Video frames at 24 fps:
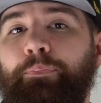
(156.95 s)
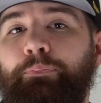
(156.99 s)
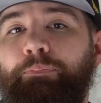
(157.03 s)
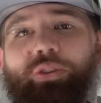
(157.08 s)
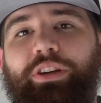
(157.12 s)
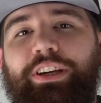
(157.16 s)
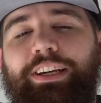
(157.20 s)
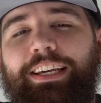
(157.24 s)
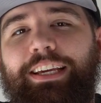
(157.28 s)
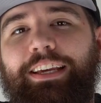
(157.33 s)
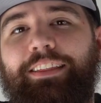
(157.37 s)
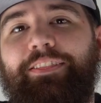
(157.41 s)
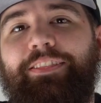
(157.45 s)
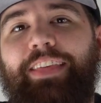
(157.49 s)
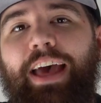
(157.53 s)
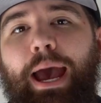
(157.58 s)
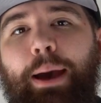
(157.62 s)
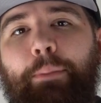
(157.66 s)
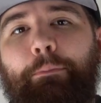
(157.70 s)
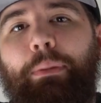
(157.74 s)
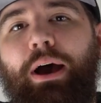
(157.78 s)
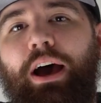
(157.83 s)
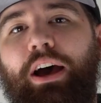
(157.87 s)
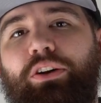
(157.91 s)
You can get
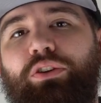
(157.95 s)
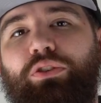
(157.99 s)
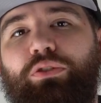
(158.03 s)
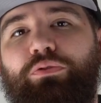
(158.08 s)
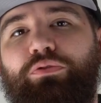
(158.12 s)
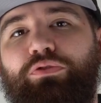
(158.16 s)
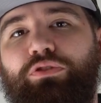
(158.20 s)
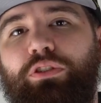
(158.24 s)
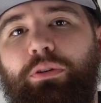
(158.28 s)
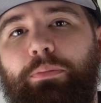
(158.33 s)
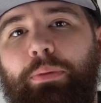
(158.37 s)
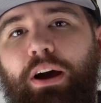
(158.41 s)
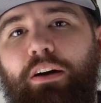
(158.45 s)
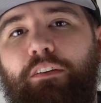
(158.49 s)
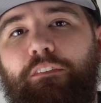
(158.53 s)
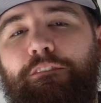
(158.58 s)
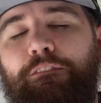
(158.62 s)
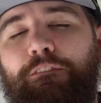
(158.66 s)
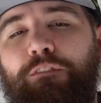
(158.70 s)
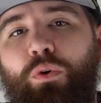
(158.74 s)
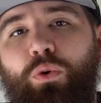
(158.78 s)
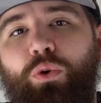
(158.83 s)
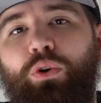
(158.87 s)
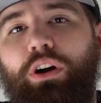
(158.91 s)
that model for
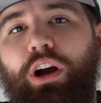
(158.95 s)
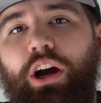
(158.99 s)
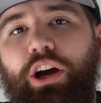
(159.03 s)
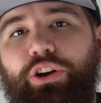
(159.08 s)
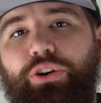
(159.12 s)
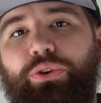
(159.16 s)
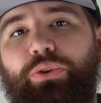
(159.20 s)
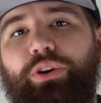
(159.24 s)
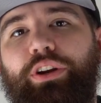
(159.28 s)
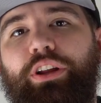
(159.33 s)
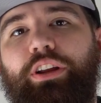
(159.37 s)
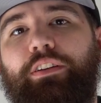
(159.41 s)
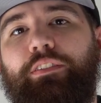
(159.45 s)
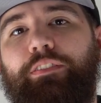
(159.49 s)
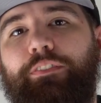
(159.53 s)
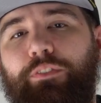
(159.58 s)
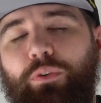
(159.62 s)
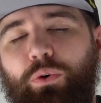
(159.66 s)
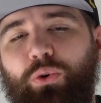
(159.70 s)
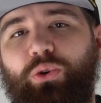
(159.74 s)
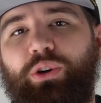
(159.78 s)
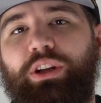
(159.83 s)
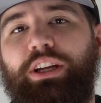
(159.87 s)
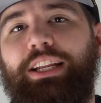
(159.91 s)
about
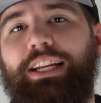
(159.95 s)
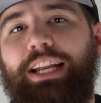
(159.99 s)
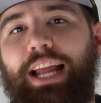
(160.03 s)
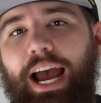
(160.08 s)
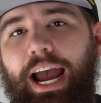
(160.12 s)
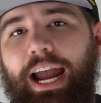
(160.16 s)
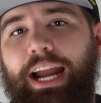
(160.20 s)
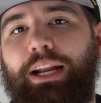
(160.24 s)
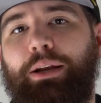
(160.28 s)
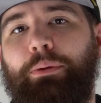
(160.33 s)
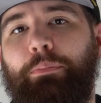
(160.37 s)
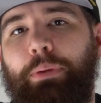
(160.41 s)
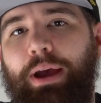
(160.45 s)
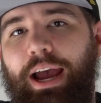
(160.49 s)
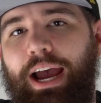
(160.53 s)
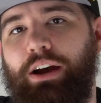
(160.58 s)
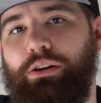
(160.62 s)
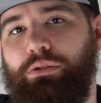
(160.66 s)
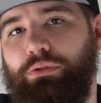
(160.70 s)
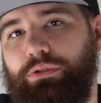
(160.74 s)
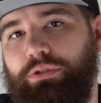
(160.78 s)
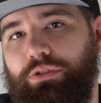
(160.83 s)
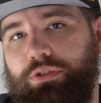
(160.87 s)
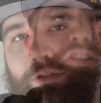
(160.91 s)

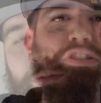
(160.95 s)
£449.